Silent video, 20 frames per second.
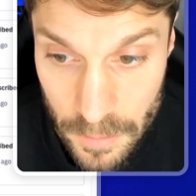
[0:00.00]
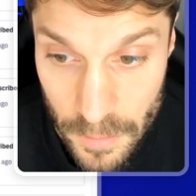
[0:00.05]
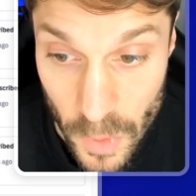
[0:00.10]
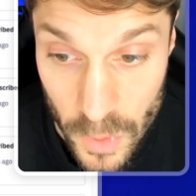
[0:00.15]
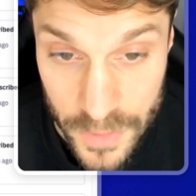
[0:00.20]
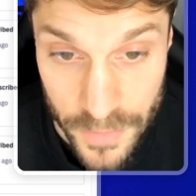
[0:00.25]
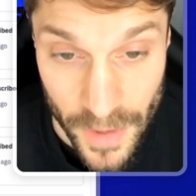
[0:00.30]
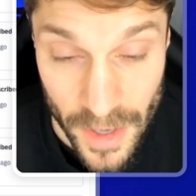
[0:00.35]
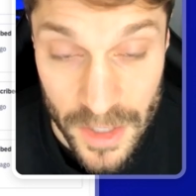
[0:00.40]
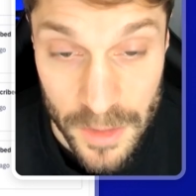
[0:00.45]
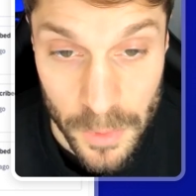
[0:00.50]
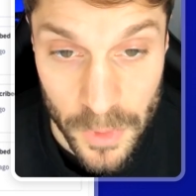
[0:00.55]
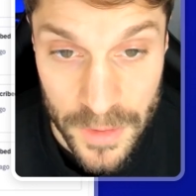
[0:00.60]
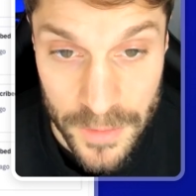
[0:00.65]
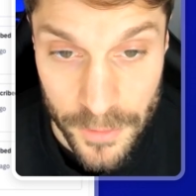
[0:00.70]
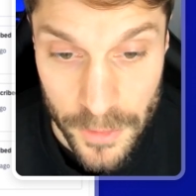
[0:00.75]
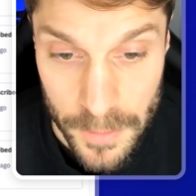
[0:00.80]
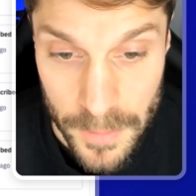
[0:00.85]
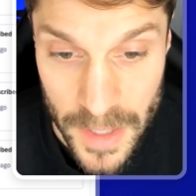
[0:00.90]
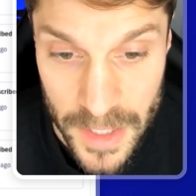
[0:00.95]
most valuable
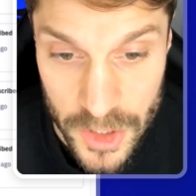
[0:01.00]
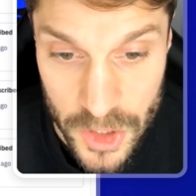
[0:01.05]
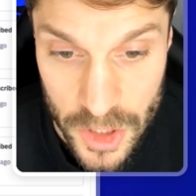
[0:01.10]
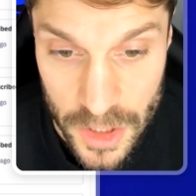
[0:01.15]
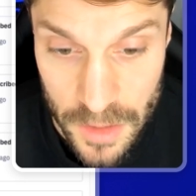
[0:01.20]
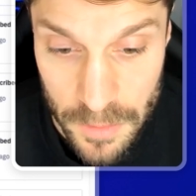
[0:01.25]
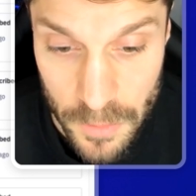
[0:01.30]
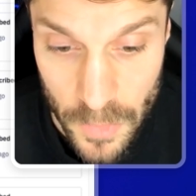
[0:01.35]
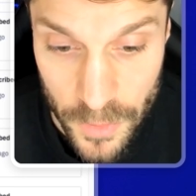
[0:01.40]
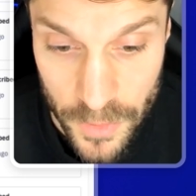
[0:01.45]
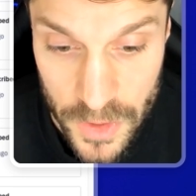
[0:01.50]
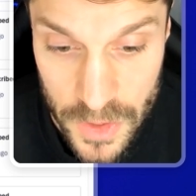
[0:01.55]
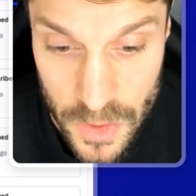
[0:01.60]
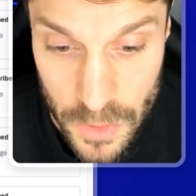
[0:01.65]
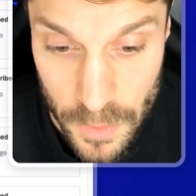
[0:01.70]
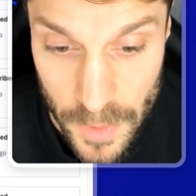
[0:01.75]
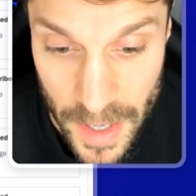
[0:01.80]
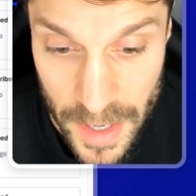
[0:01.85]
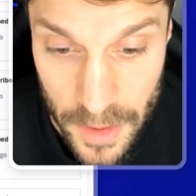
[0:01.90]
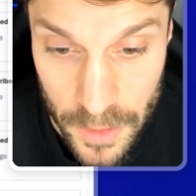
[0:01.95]
information, move
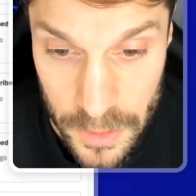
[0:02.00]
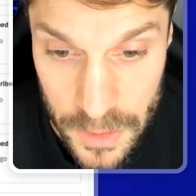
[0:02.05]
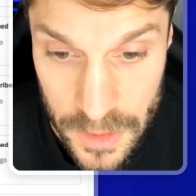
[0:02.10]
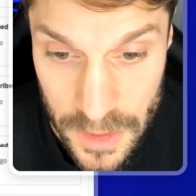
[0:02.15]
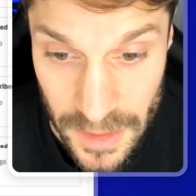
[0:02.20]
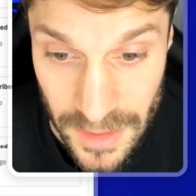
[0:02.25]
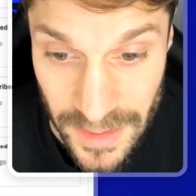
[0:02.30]
this around,